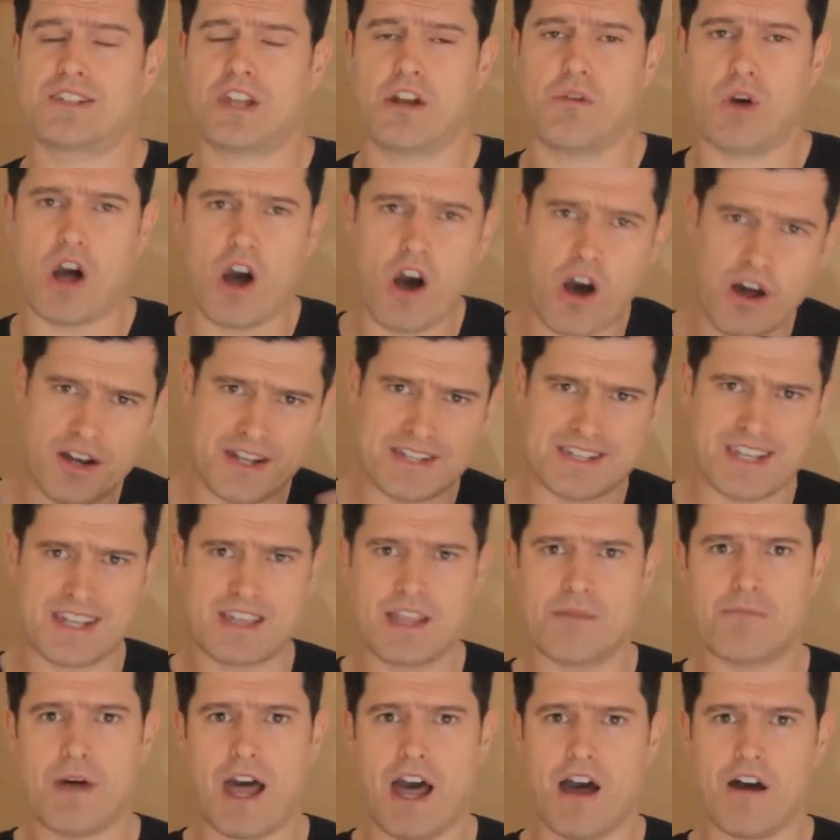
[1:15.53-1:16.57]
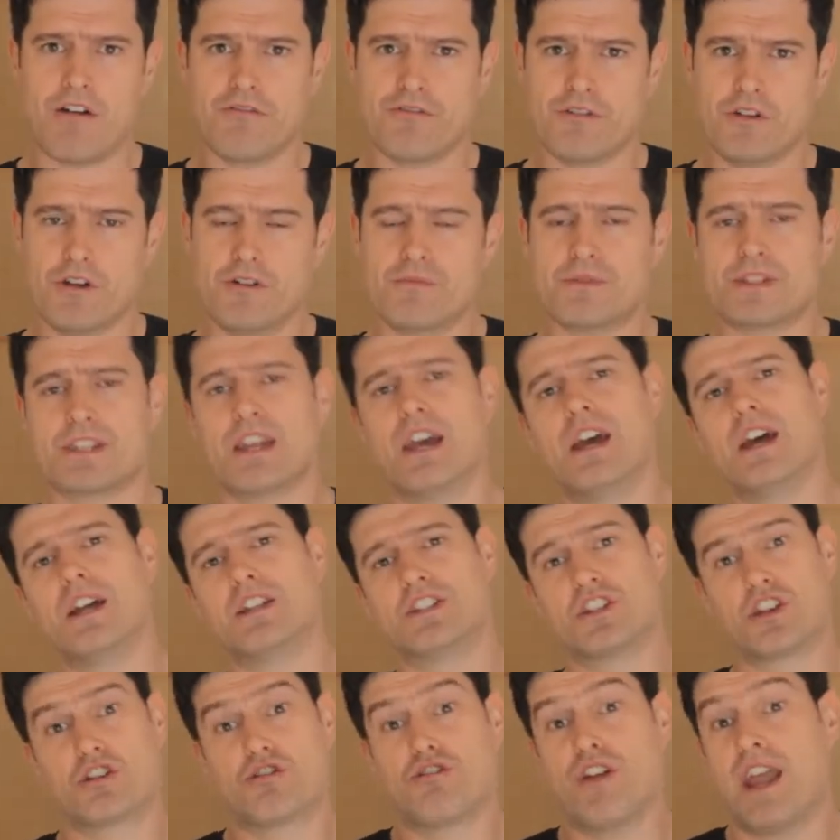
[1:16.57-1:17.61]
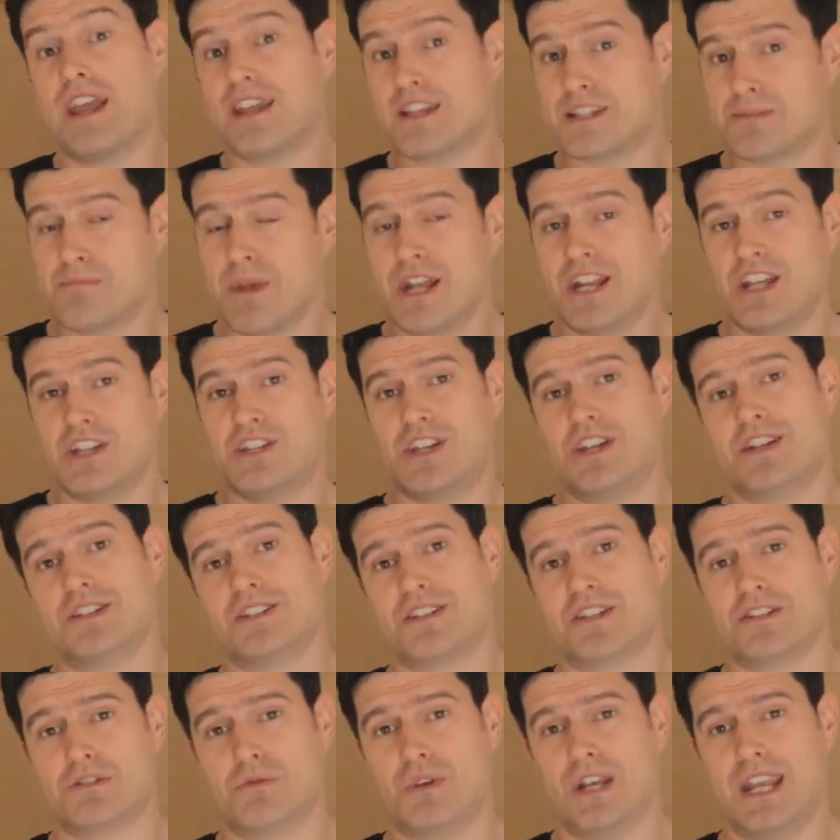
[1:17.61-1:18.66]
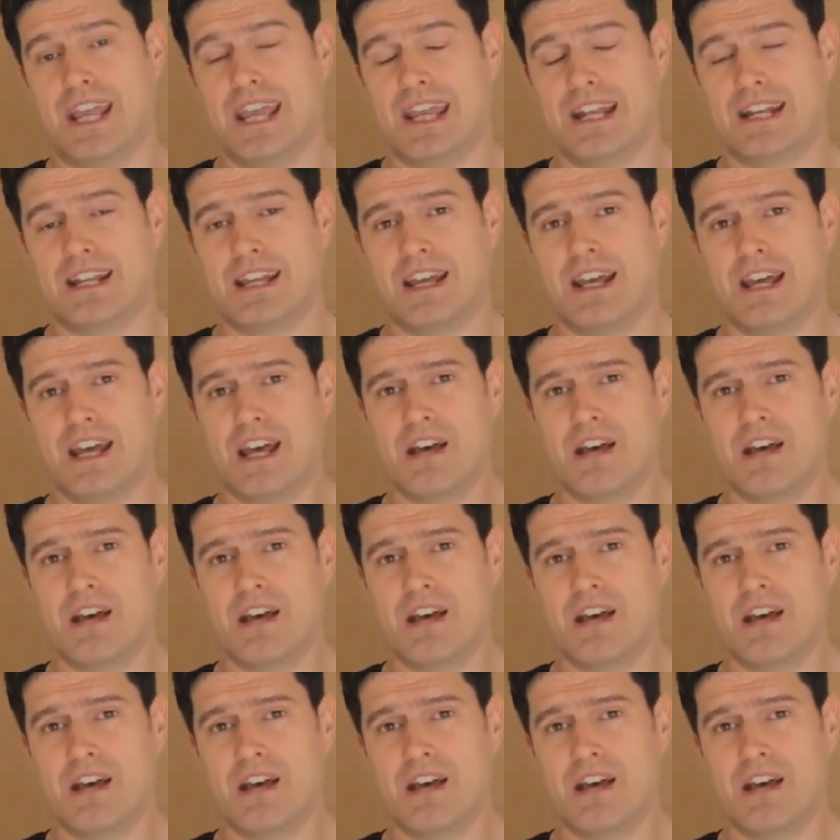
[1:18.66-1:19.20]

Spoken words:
so harnessing the power of loops to create as many sheets as we need.